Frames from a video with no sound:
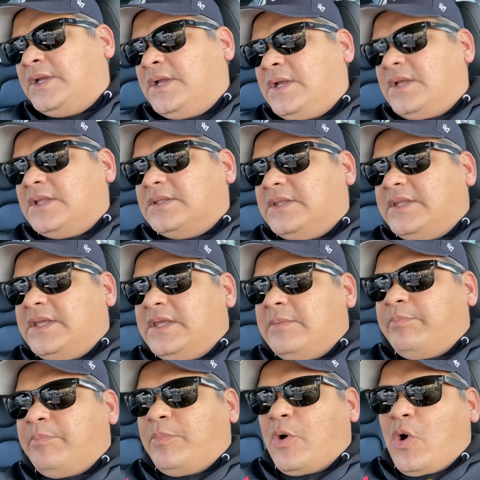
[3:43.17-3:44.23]
The
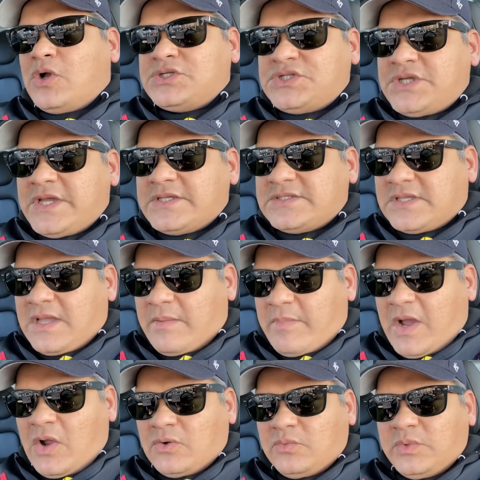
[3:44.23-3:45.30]
Porsche has come
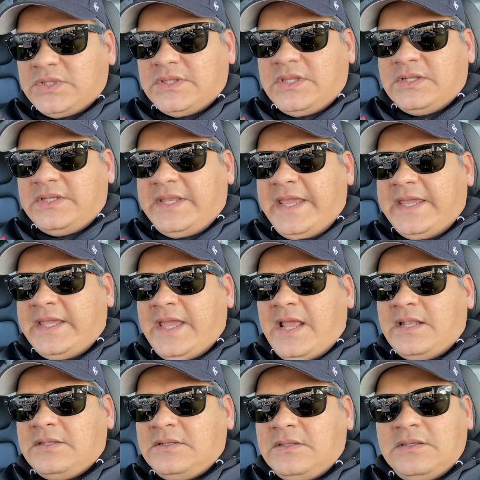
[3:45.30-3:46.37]
out with the
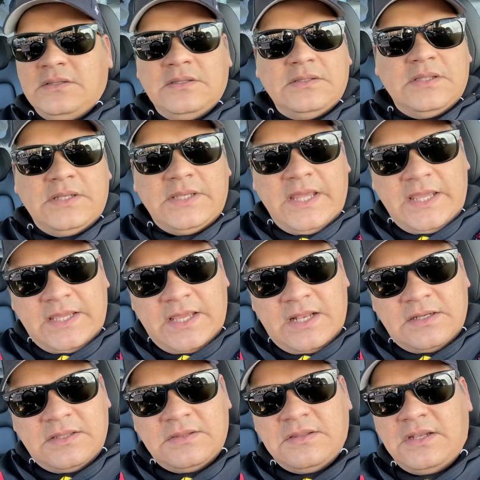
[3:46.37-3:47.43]
Taycan. The
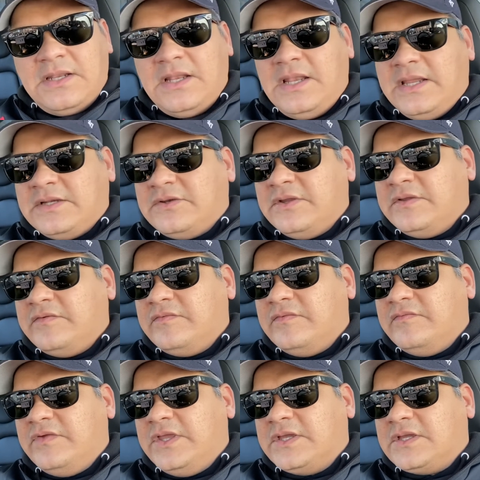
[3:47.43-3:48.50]
Taycan is an electric
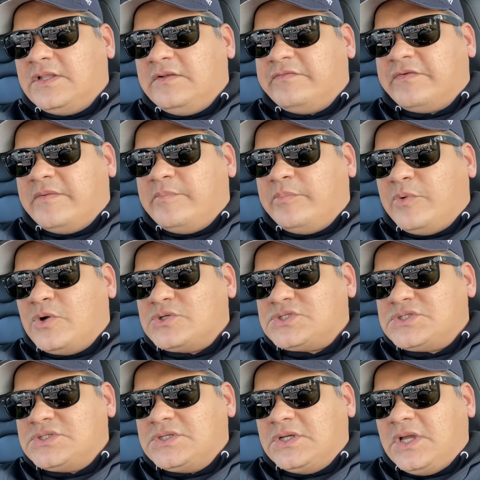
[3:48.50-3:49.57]
vehicle from
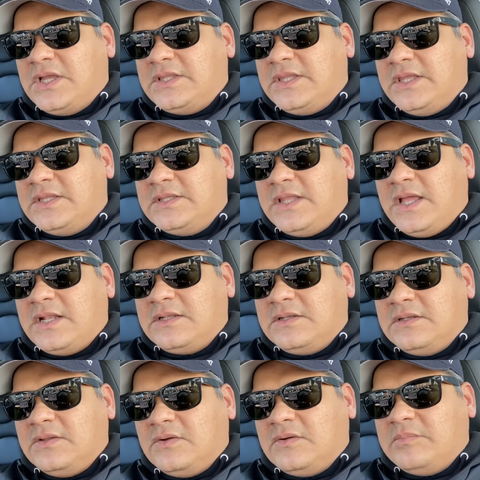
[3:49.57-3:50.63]
Porsche. I think that
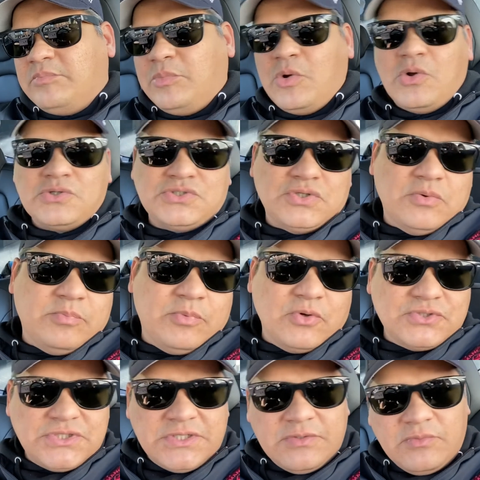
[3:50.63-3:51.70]
Porsche or
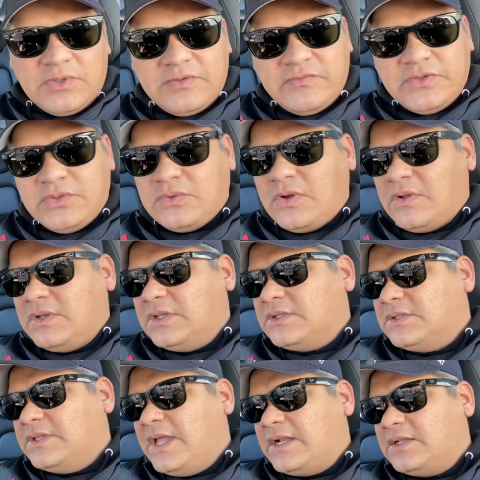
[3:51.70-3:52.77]
Porsche, whatever you call it,
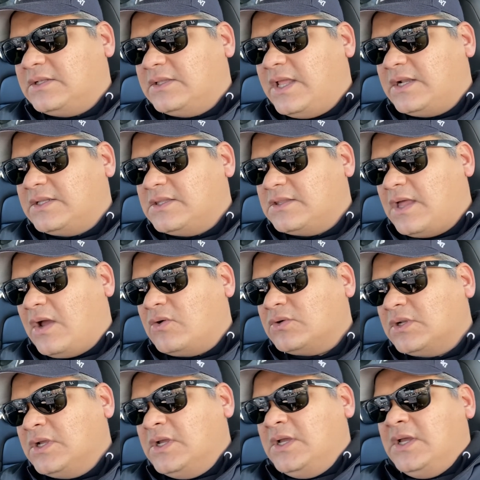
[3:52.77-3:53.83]
that is out.
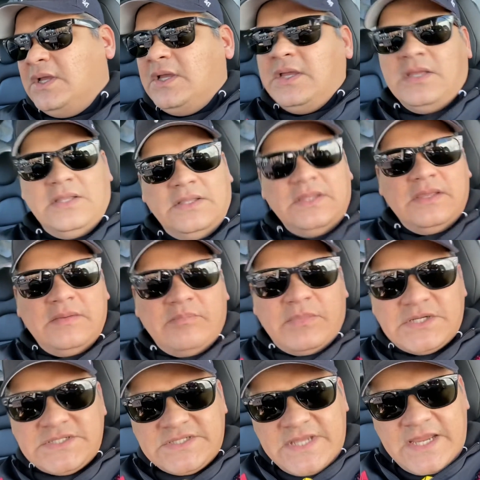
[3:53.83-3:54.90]
The
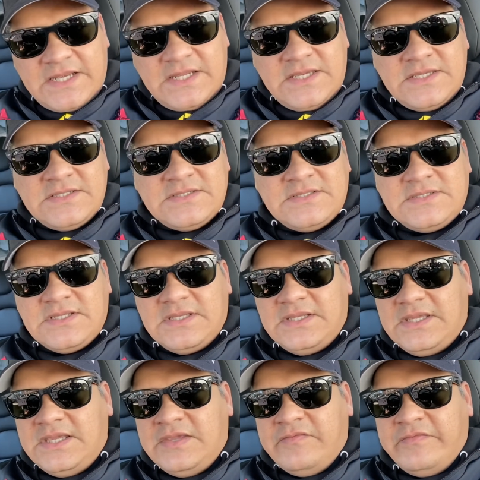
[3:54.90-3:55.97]
Mercedes
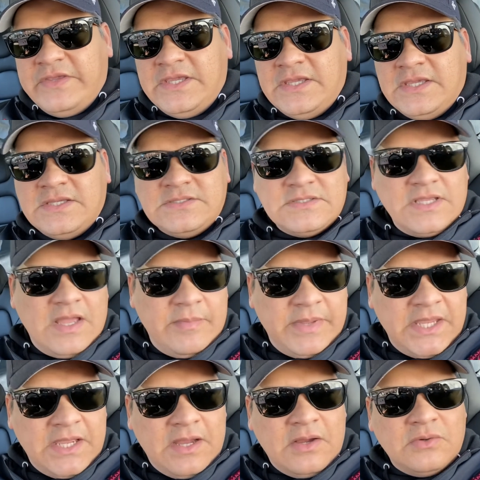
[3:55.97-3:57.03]
EV is
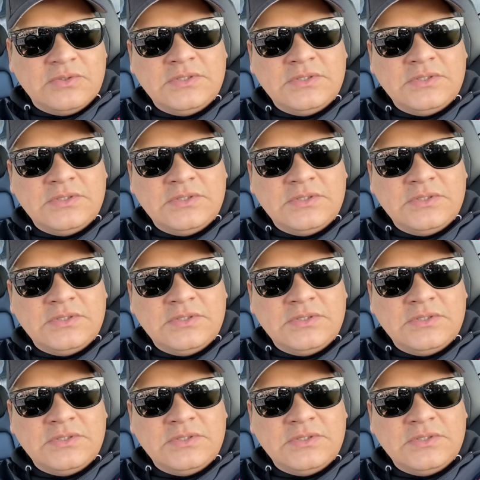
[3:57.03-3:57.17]
coming out.